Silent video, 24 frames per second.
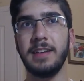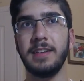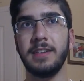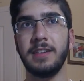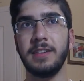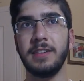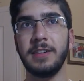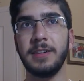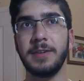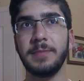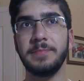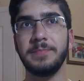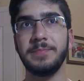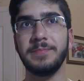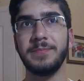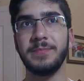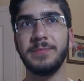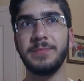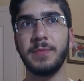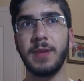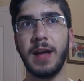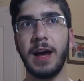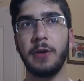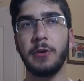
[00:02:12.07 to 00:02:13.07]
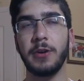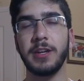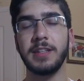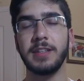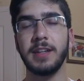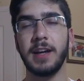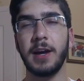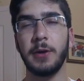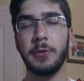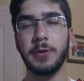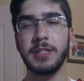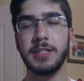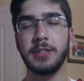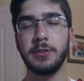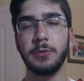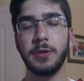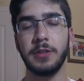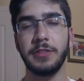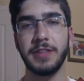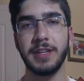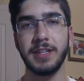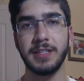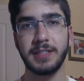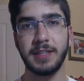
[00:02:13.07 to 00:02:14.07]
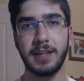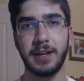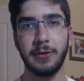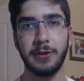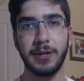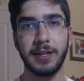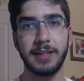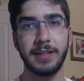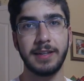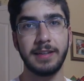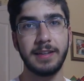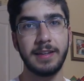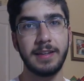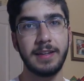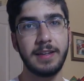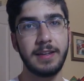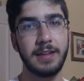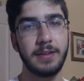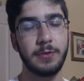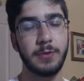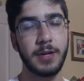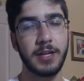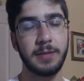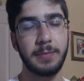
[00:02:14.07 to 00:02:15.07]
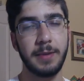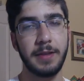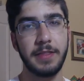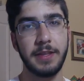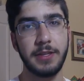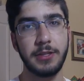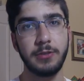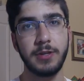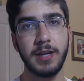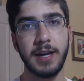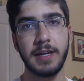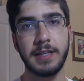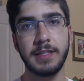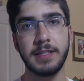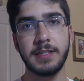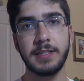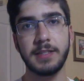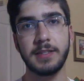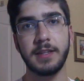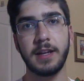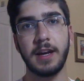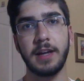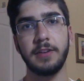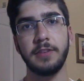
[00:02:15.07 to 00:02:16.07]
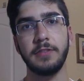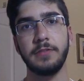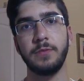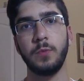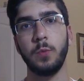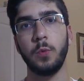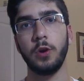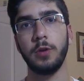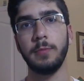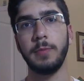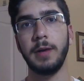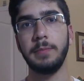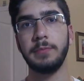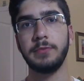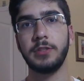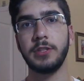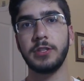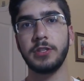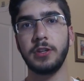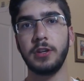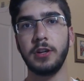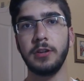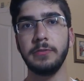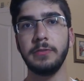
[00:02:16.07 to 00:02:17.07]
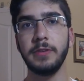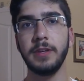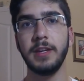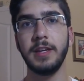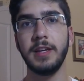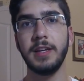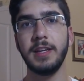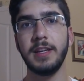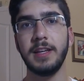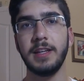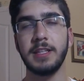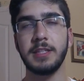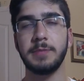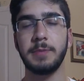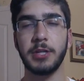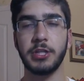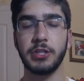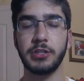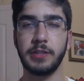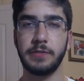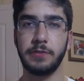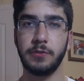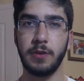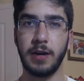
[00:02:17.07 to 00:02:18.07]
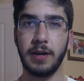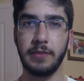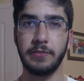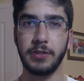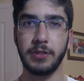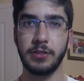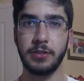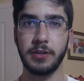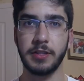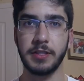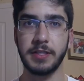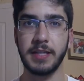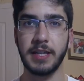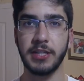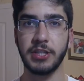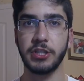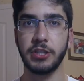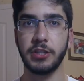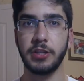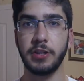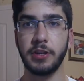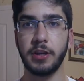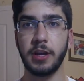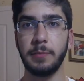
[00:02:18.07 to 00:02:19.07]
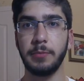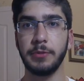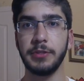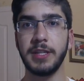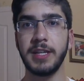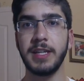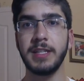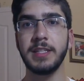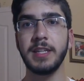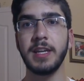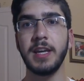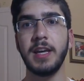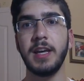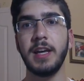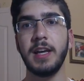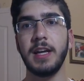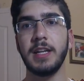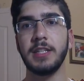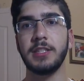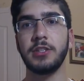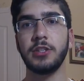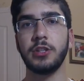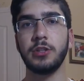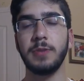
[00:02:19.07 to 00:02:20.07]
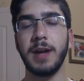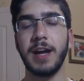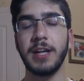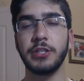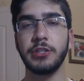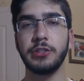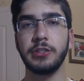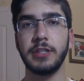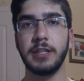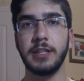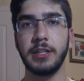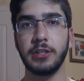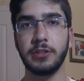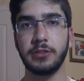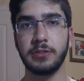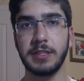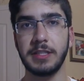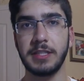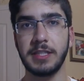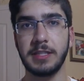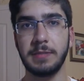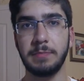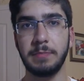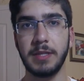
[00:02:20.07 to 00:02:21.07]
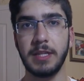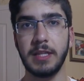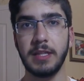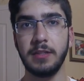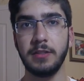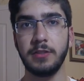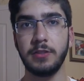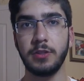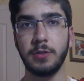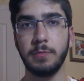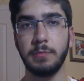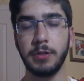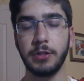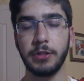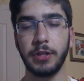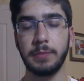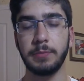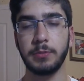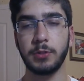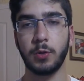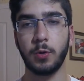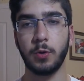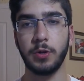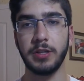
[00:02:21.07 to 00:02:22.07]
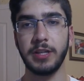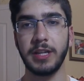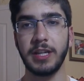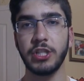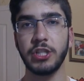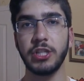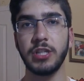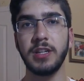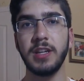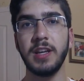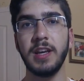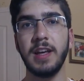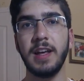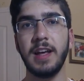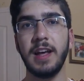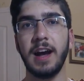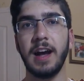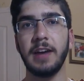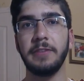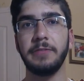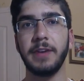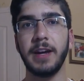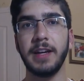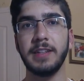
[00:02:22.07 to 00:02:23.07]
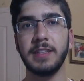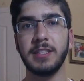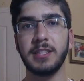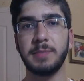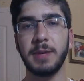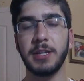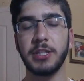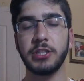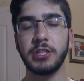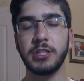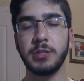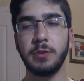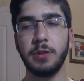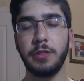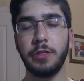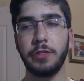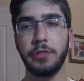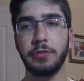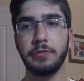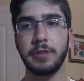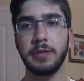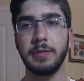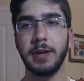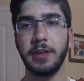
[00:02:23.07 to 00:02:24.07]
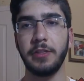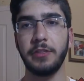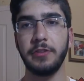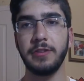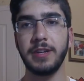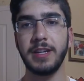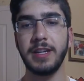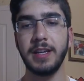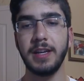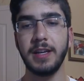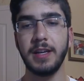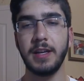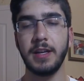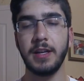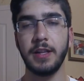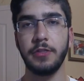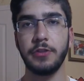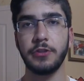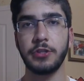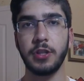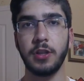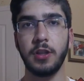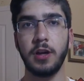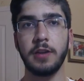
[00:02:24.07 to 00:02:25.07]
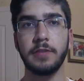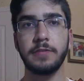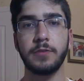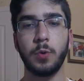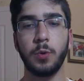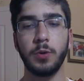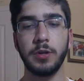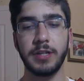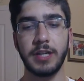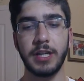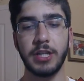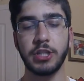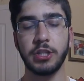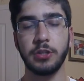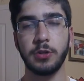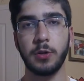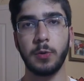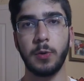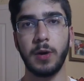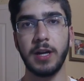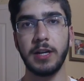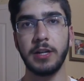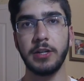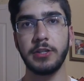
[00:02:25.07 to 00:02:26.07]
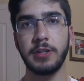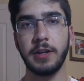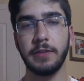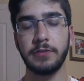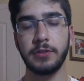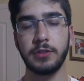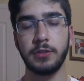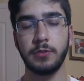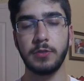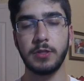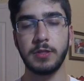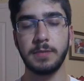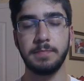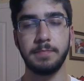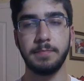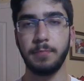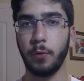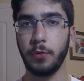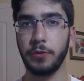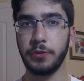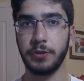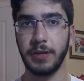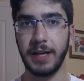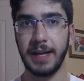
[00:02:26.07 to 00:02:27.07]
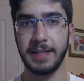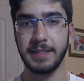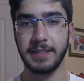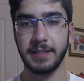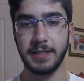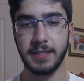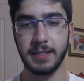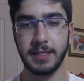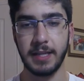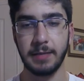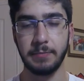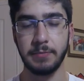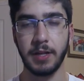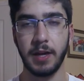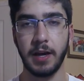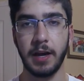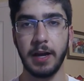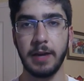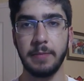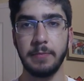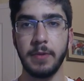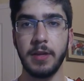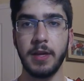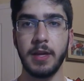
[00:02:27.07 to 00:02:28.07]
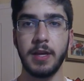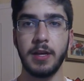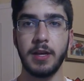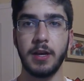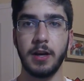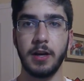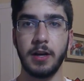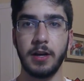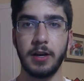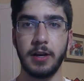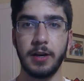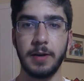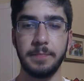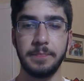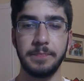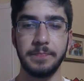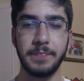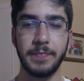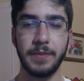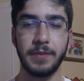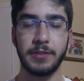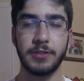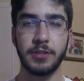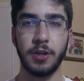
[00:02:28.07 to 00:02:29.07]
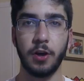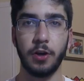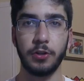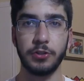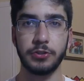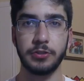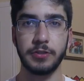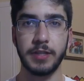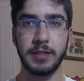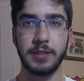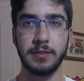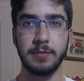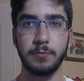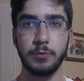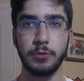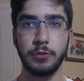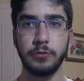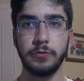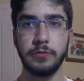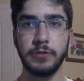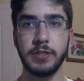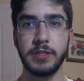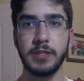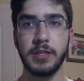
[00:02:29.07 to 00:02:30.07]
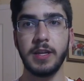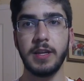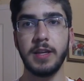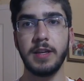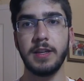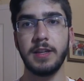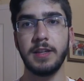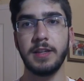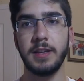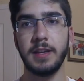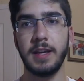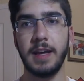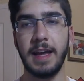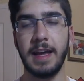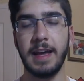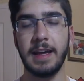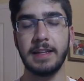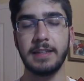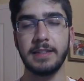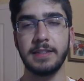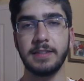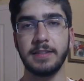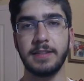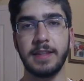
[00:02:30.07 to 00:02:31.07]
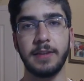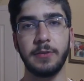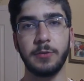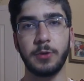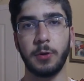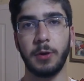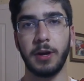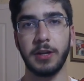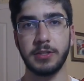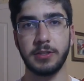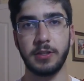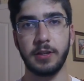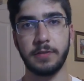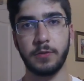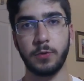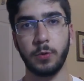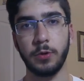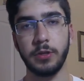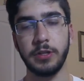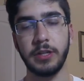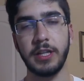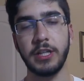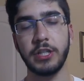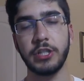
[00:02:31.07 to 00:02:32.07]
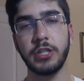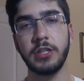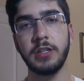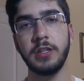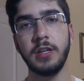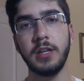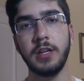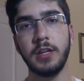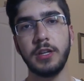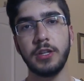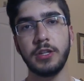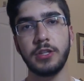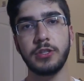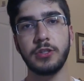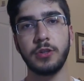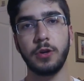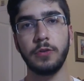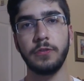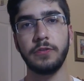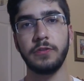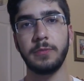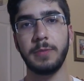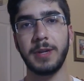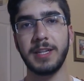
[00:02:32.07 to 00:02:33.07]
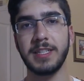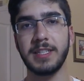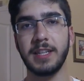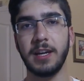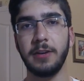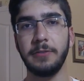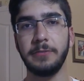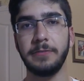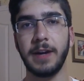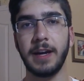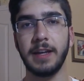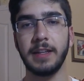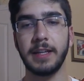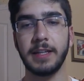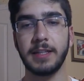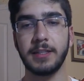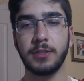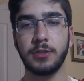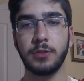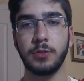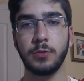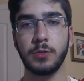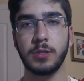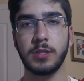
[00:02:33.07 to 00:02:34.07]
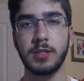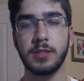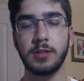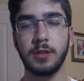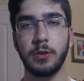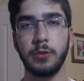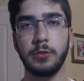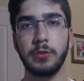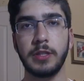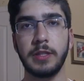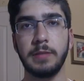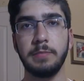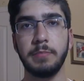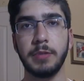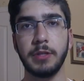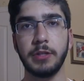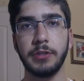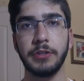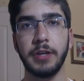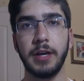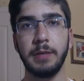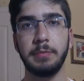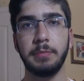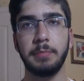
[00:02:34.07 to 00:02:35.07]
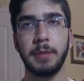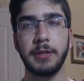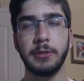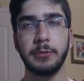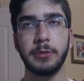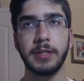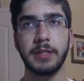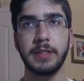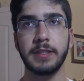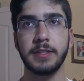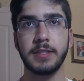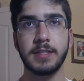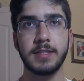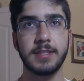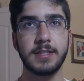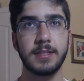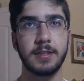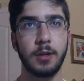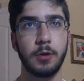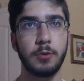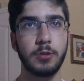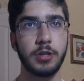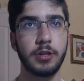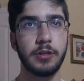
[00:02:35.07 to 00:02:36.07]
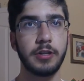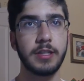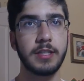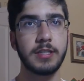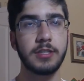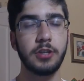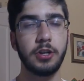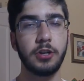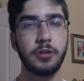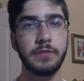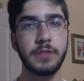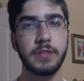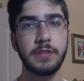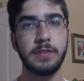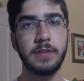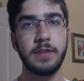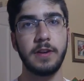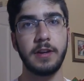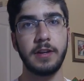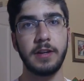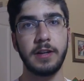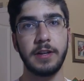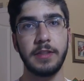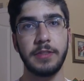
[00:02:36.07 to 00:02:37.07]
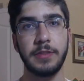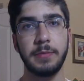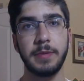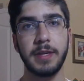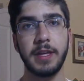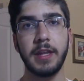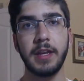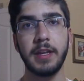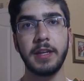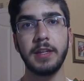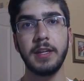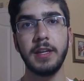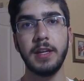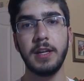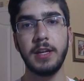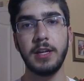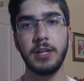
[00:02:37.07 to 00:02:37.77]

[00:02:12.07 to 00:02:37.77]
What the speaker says: how I deal with this and how I recommend that you guys kind of warm up to solve, especially if you haven't done a session in a couple days, is to gradually increase speed to build up your coordination. I find, especially with 3x3, there's a lot of coordination required. You have to use both your hands at the same time to alternate the moves, and that requires a lot of coordination. So for myself, I like to slowly build up by doing slow turning solves at the beginning,